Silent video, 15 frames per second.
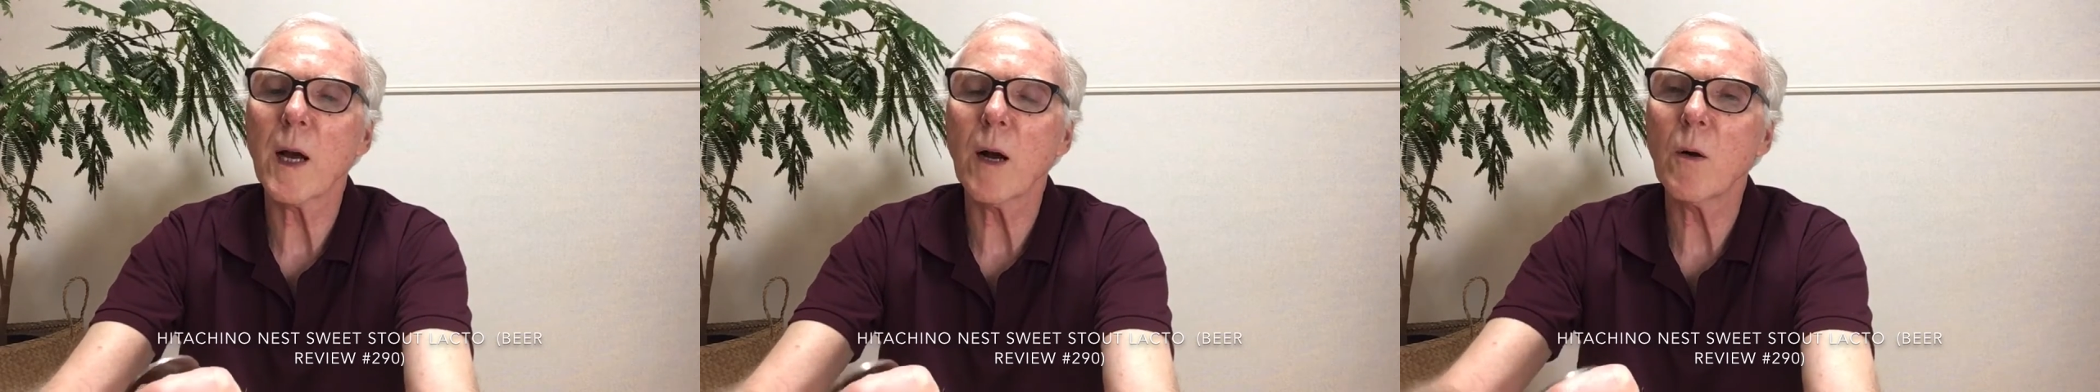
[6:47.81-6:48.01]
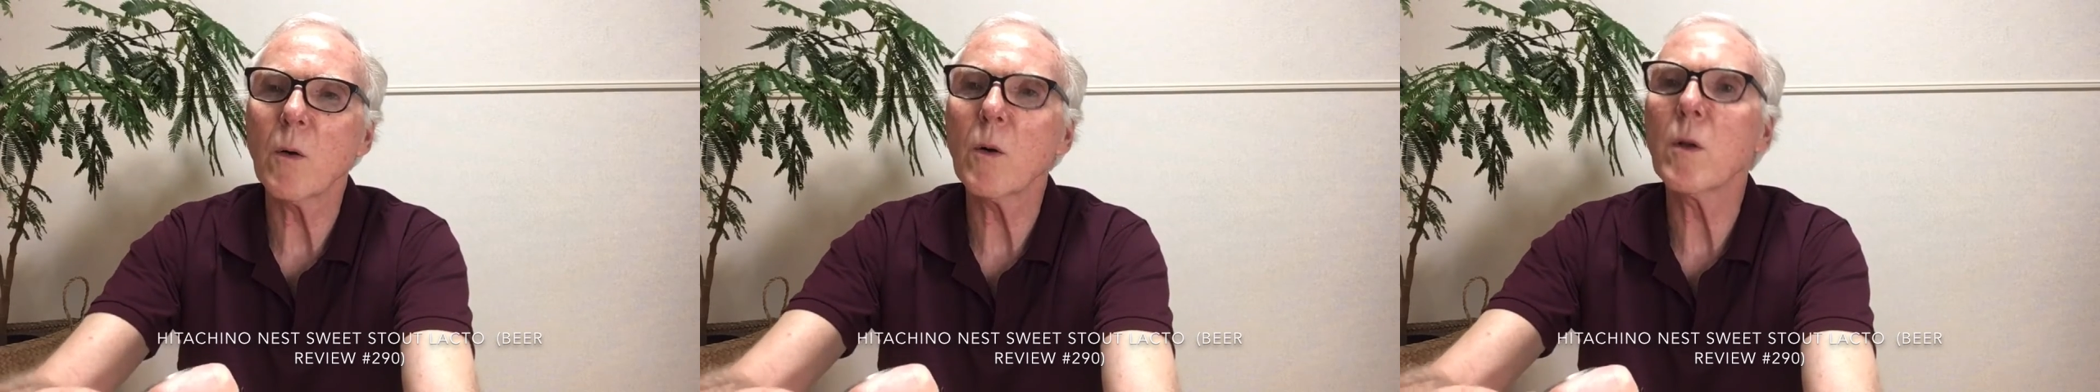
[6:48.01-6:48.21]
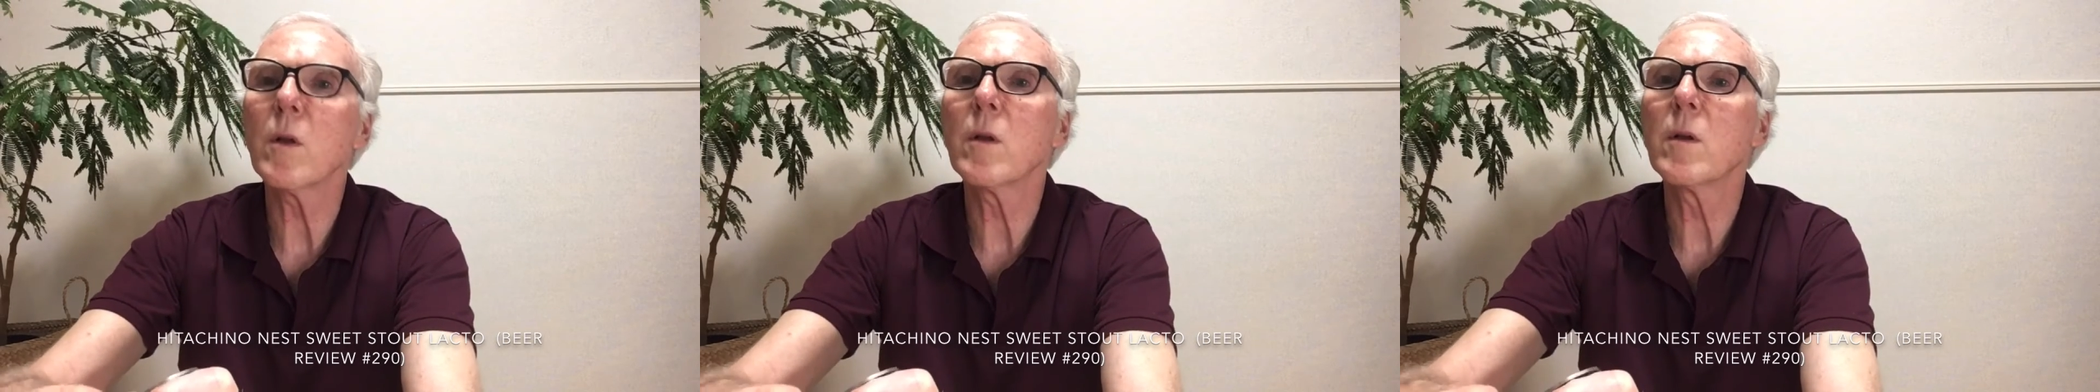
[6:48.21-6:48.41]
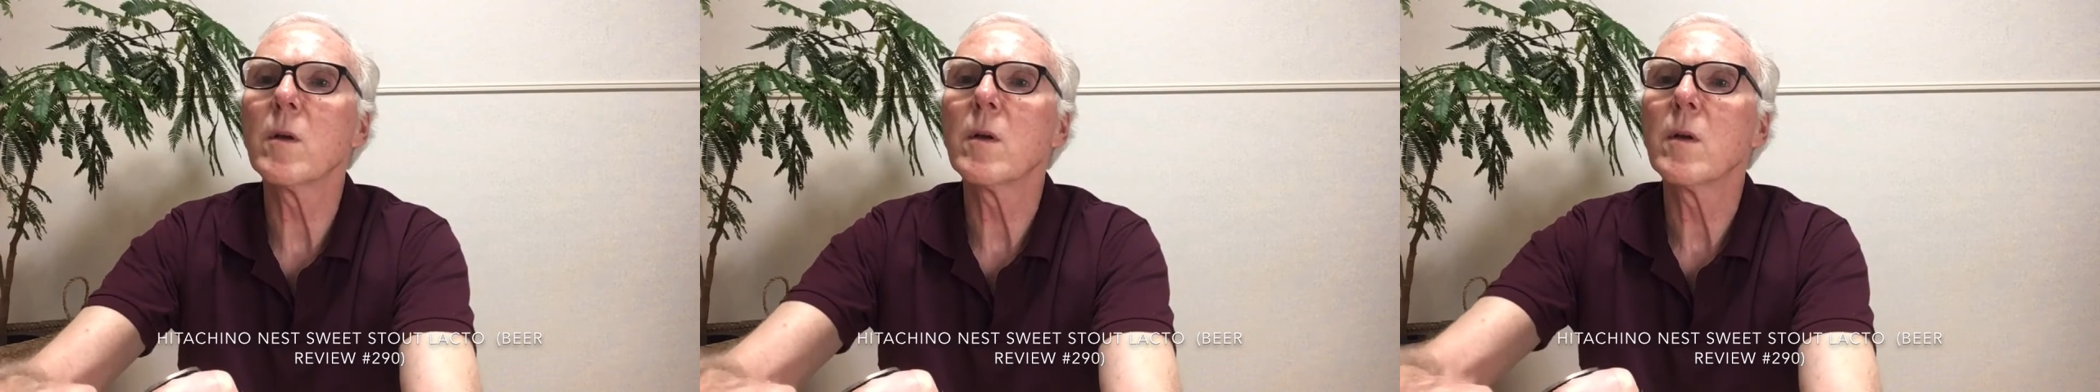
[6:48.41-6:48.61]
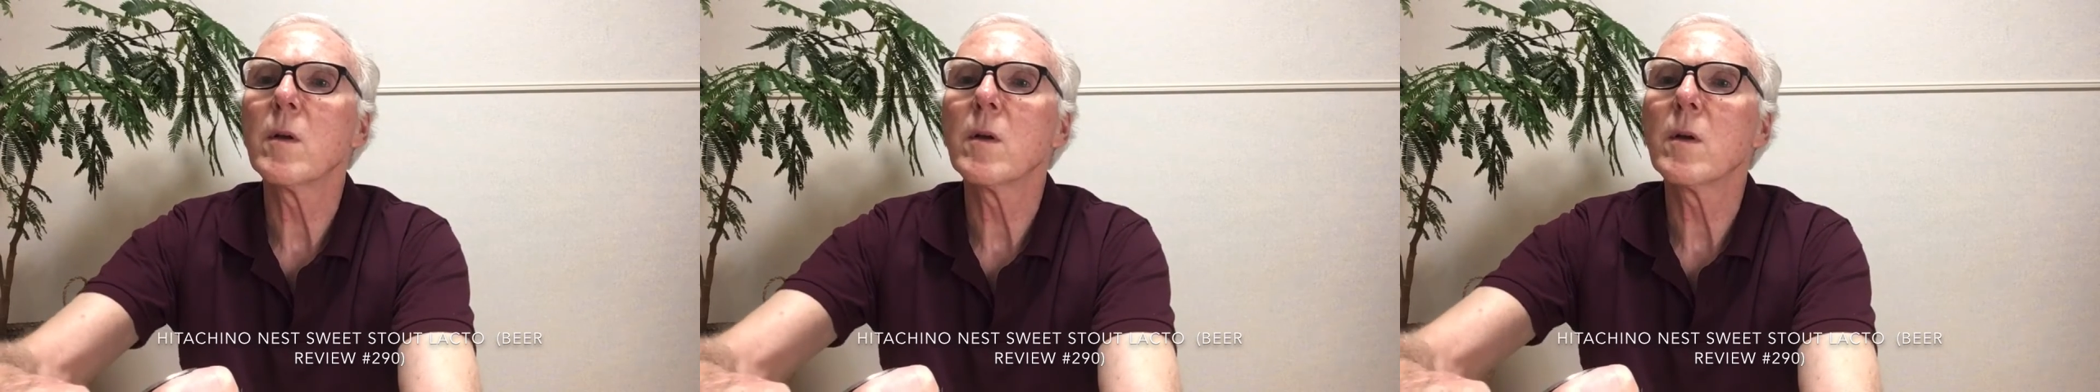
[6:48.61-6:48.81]
owl
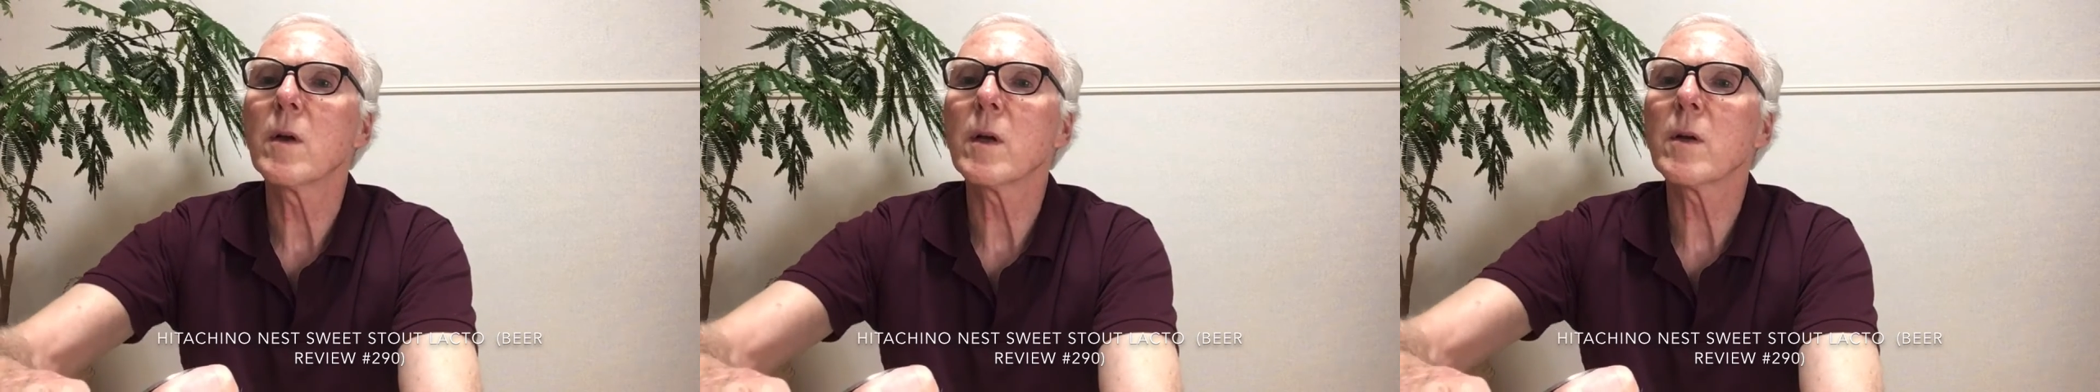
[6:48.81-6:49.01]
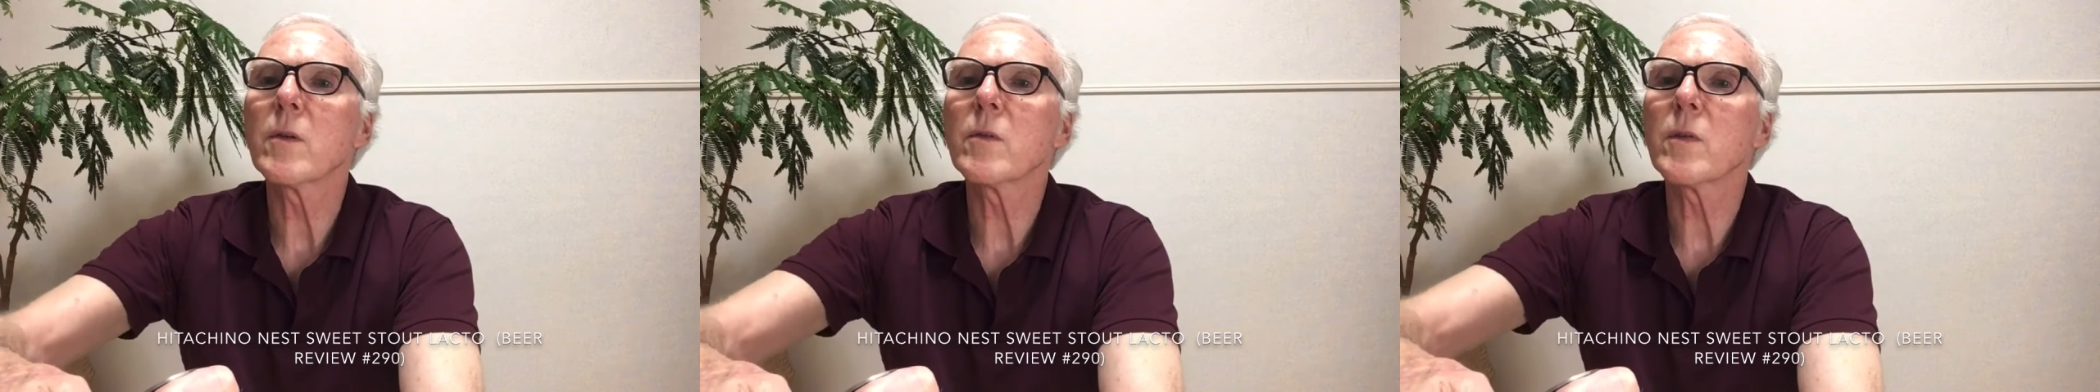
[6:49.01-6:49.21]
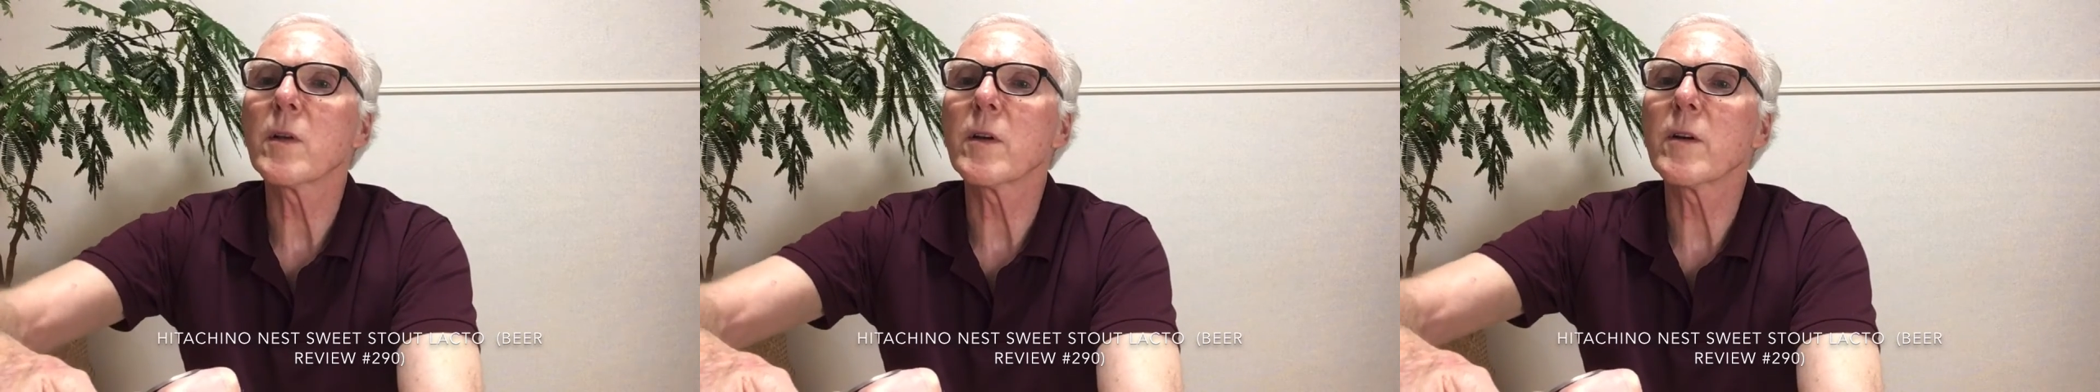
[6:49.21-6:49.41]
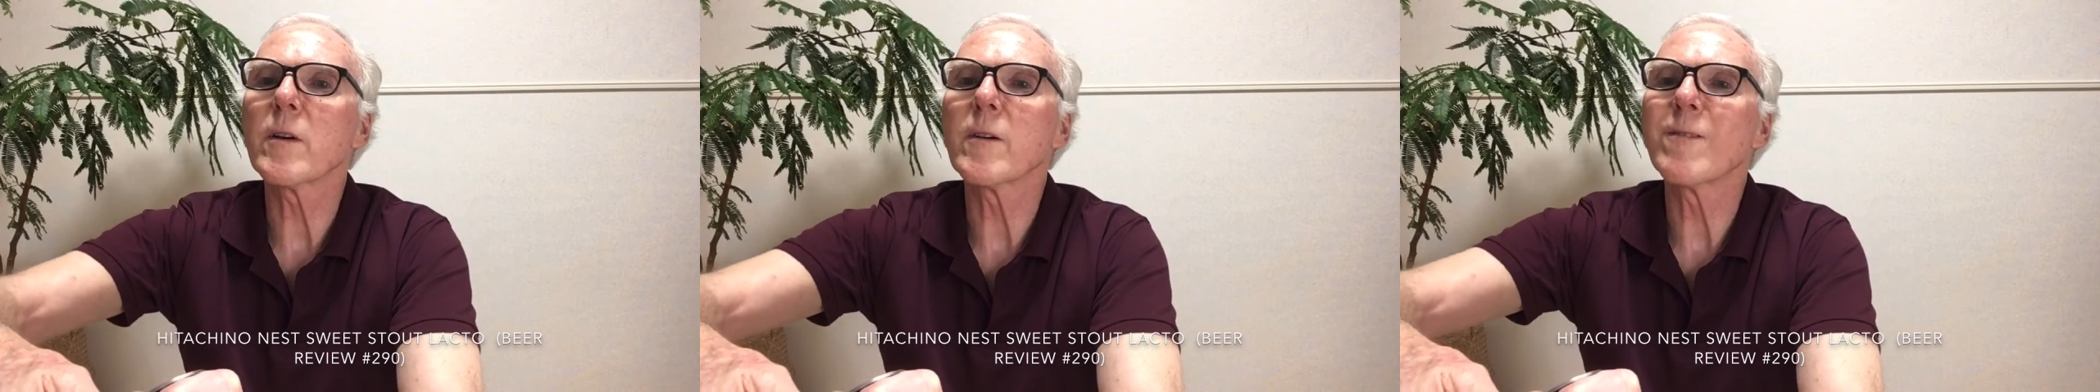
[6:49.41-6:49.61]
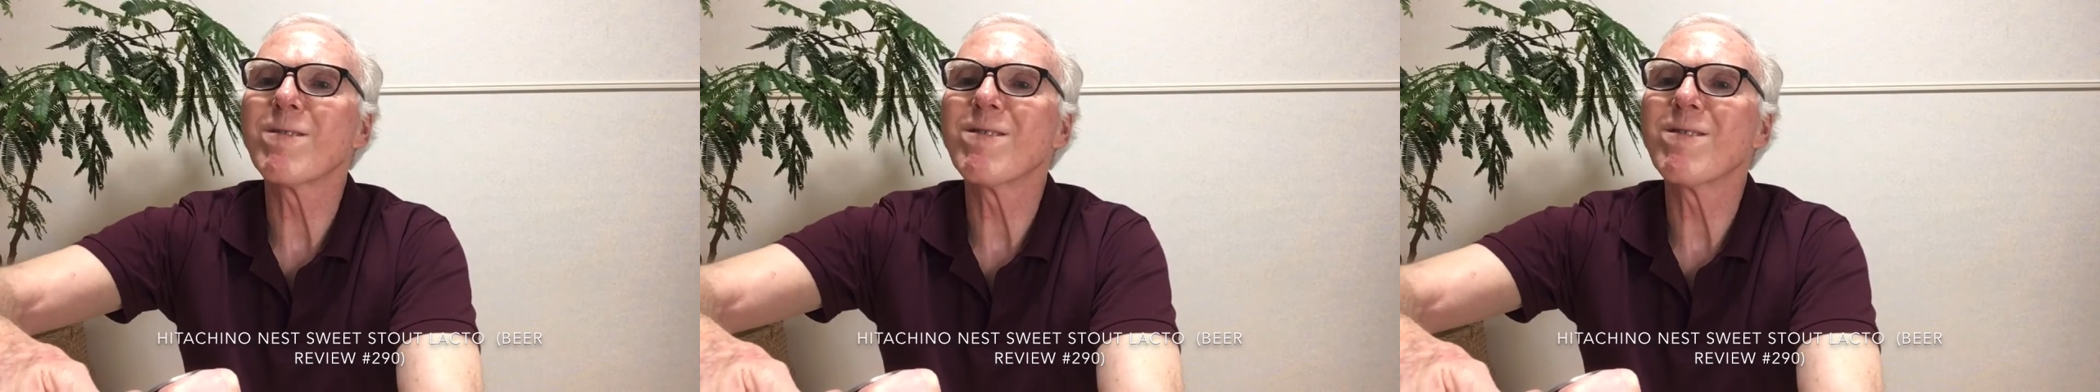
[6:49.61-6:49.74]
as their